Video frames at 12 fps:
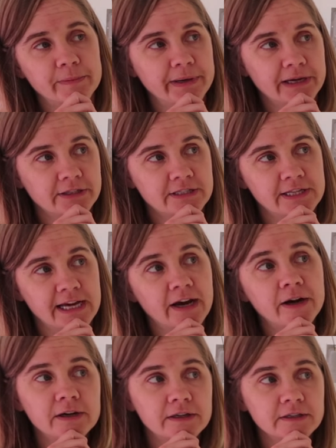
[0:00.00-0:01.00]
compared to
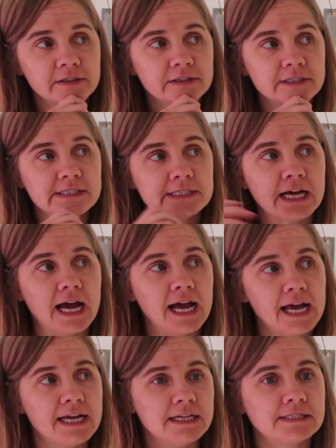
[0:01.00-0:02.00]
that. Right.
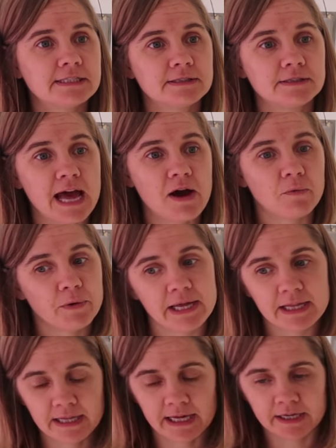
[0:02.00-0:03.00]
Size, that
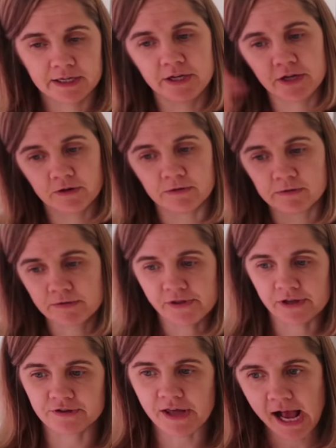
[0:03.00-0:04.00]
width, like, you know,
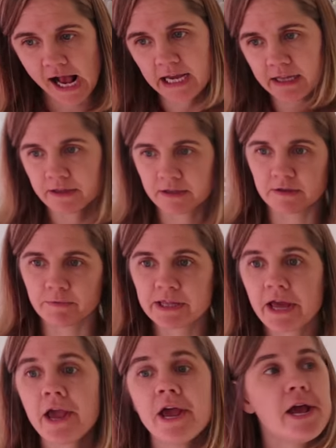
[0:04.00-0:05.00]
this height I
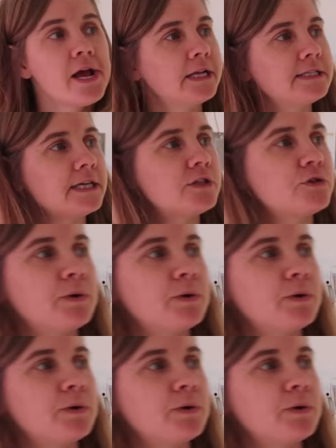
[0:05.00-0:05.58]
can't remember that. It's like